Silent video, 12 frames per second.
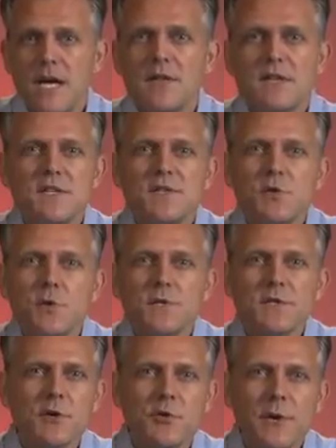These
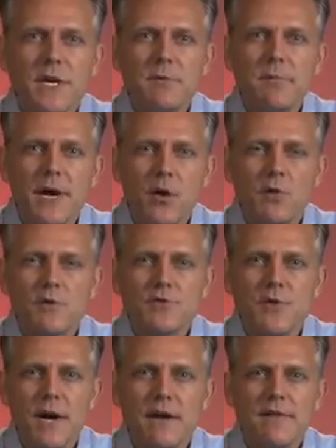tools are created by
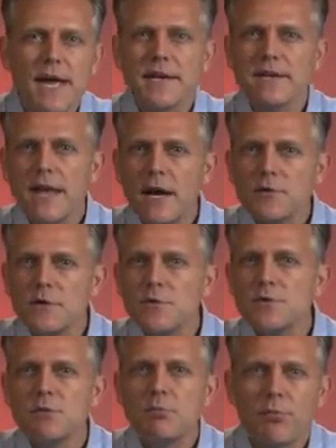Overdrive and allow you
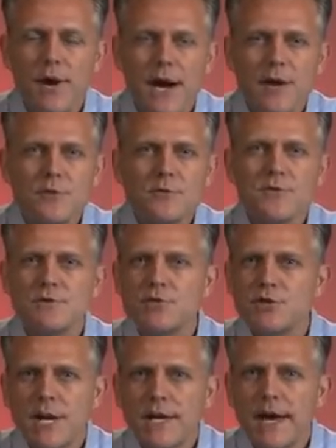to browse,
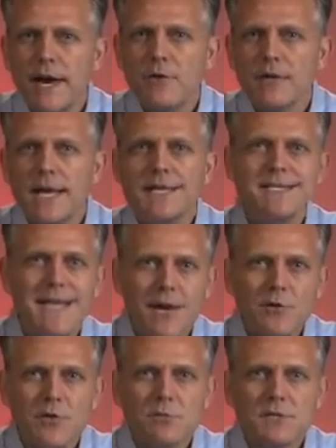check out, and
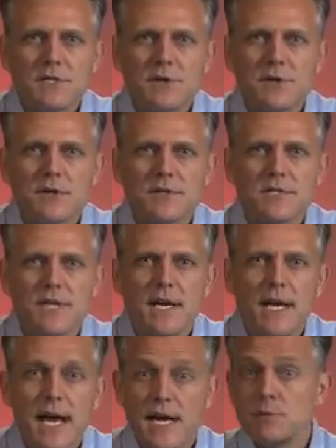download materials,
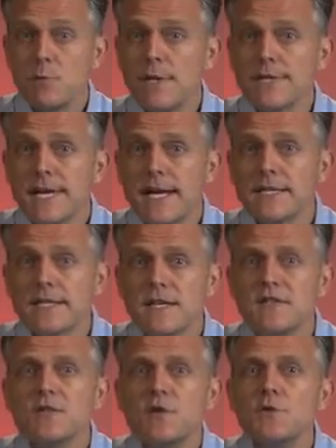as well as
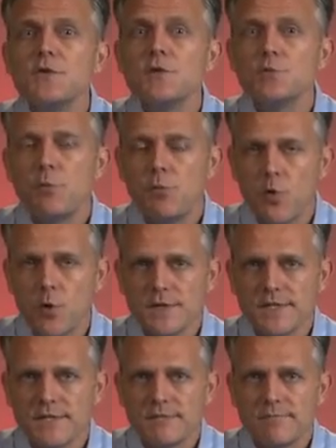access usage
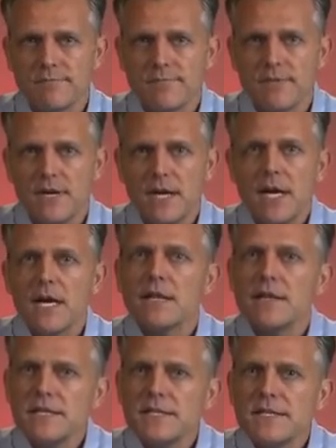reports.
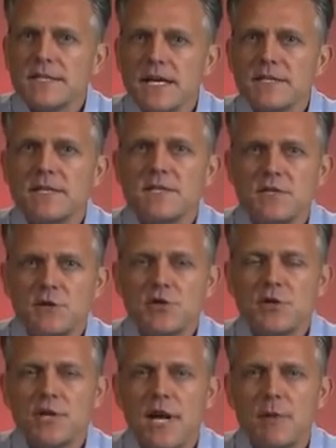LexisNexis
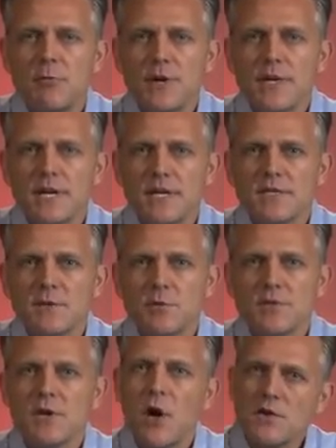Digital Library
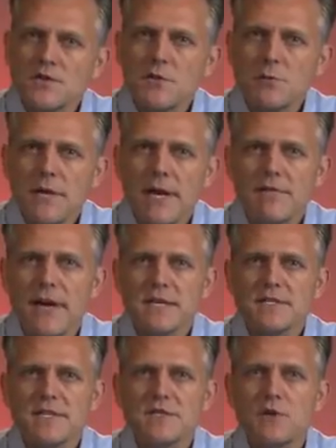customers also will have
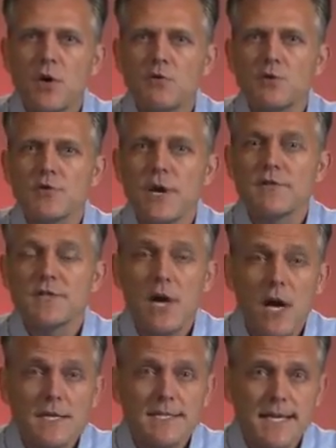access to Overdrive's
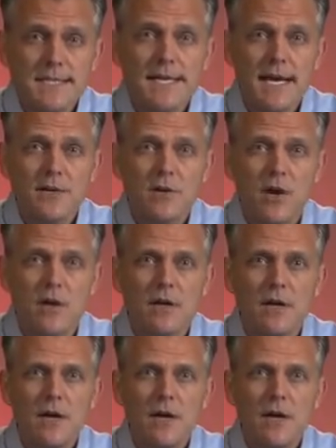content catalog,